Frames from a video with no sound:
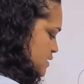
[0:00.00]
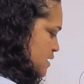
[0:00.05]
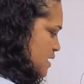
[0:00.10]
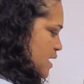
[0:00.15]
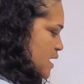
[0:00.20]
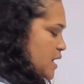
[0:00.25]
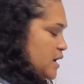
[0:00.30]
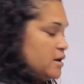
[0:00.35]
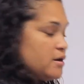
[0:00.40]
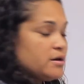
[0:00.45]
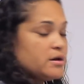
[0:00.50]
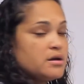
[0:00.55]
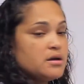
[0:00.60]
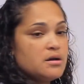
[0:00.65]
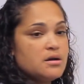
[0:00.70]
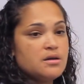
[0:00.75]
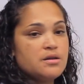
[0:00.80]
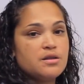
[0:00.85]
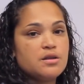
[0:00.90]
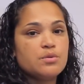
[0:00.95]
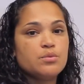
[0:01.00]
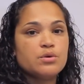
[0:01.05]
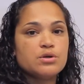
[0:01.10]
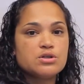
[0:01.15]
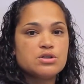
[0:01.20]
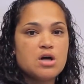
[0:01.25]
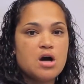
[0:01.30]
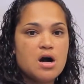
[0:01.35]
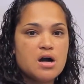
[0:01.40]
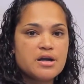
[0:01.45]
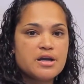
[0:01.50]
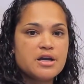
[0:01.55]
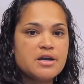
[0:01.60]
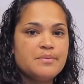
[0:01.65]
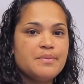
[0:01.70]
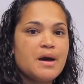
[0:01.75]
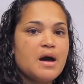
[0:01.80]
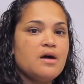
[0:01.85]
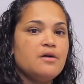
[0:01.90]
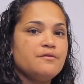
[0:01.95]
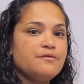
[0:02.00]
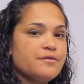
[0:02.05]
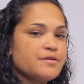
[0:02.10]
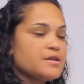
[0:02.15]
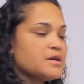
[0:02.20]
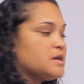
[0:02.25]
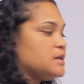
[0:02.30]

the area that we're talking about for the